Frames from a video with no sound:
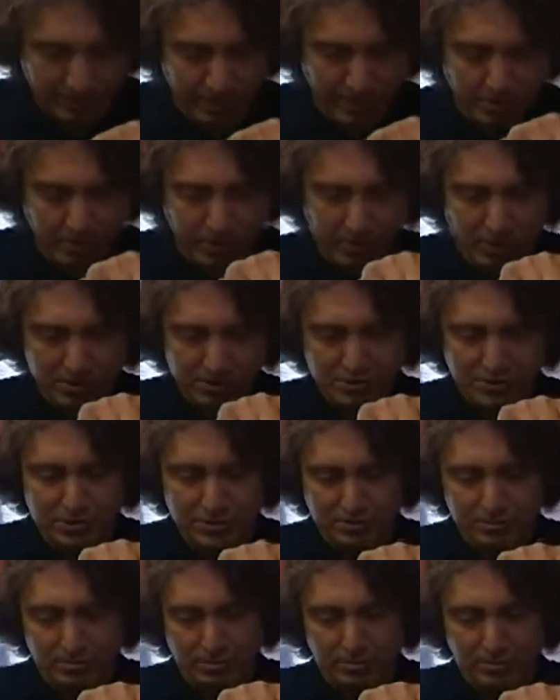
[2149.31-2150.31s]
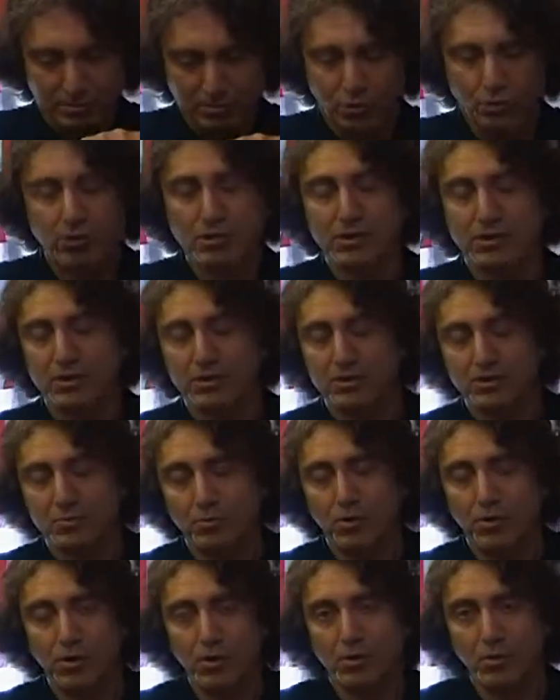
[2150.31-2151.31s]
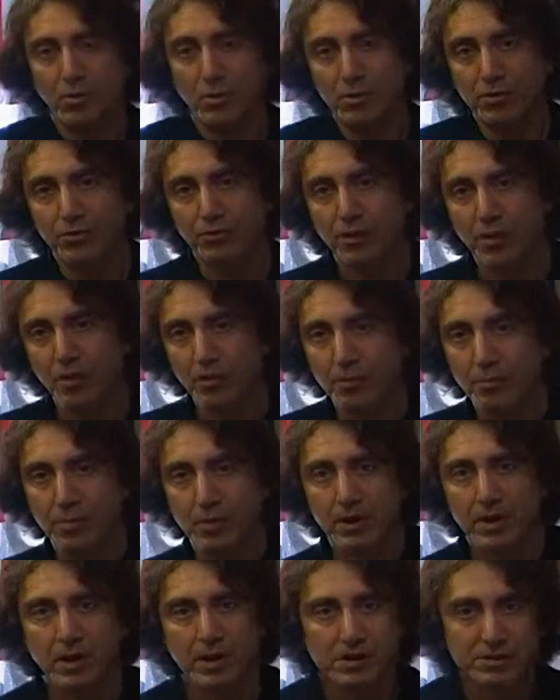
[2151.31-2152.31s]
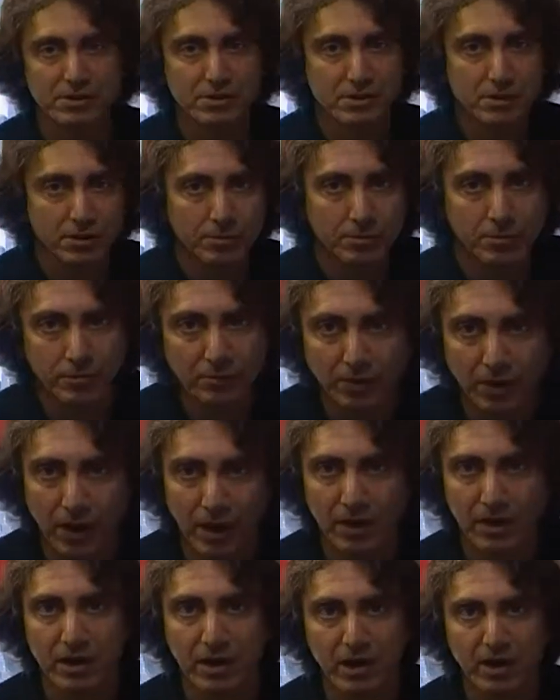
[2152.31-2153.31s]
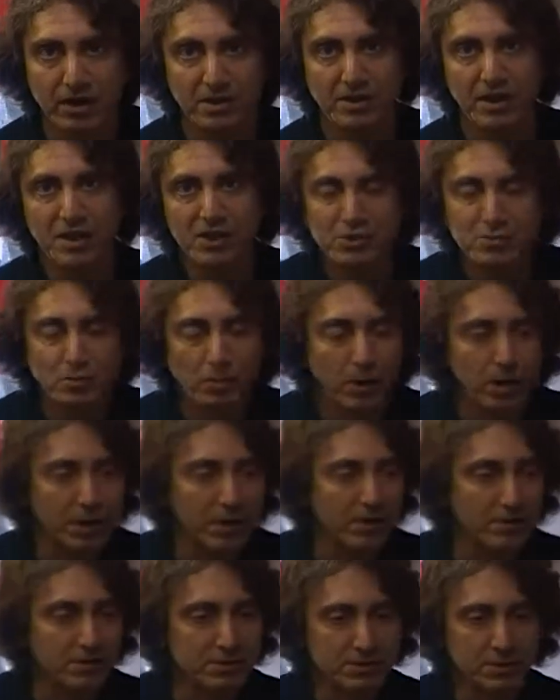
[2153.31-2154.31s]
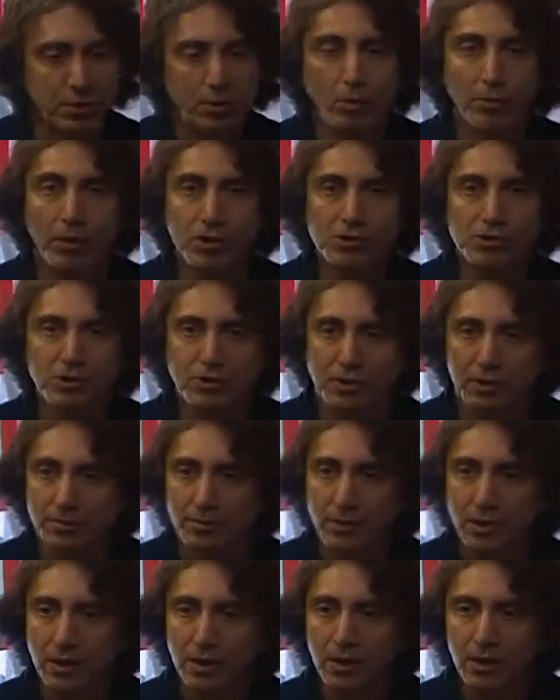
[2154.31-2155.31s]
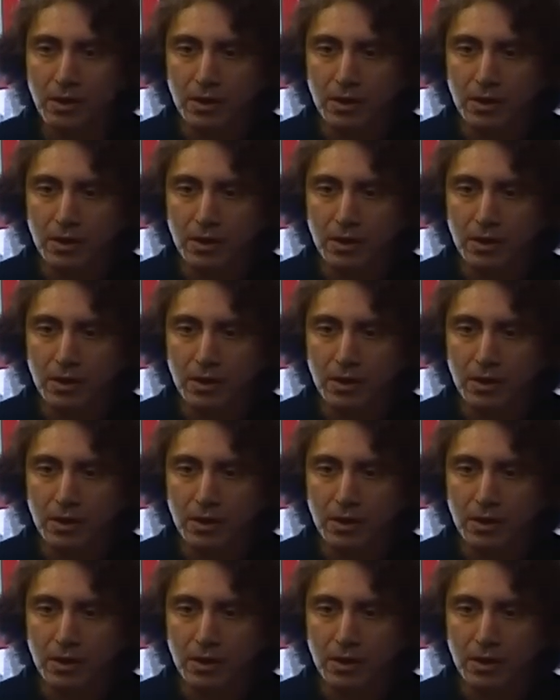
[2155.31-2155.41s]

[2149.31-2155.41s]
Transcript: there are more there's more than one therapy that's uh, provided at a day spa. There's a whole bunch of them.